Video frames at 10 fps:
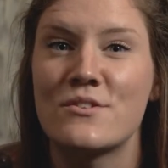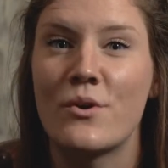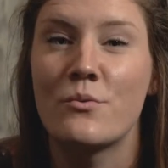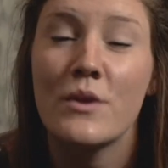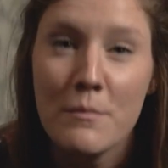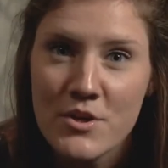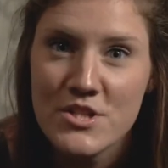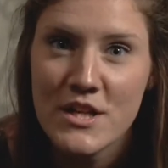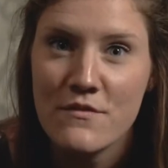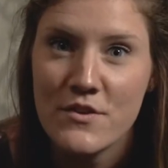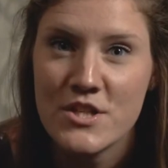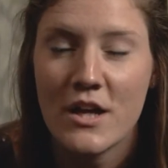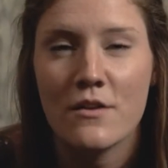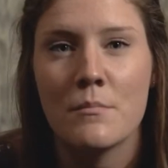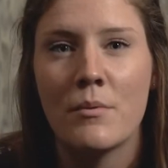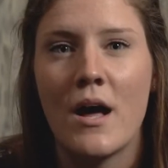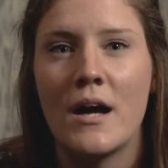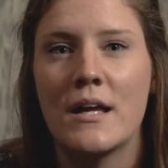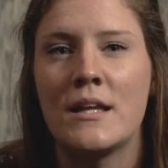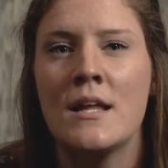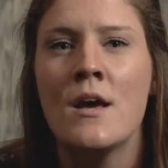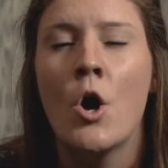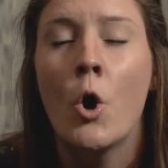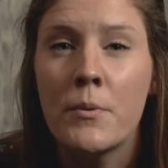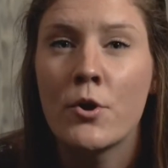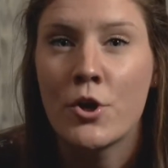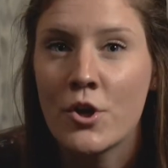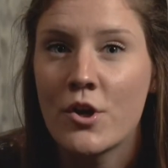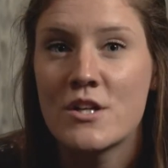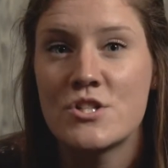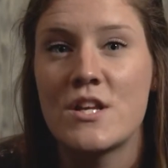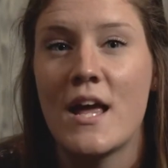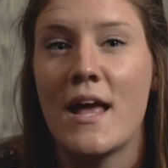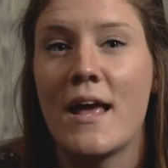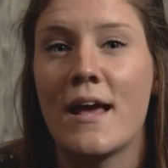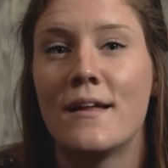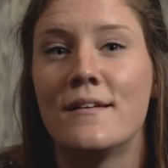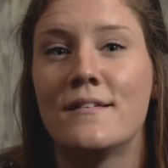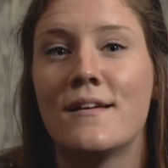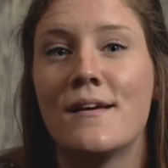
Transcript: So I'd really appreciate it if you check out the blog, and hope you're encouraged and